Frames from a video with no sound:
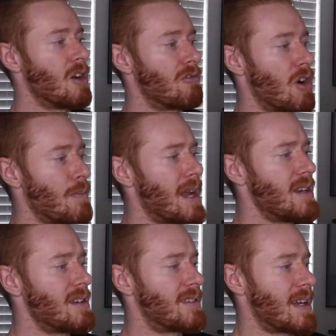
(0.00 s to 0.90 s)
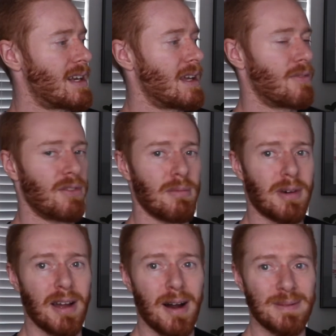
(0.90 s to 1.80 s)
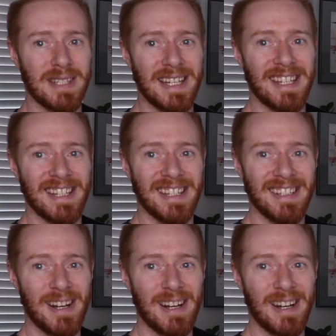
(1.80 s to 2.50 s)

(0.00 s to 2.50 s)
Romanian deadlift, my arm's aching.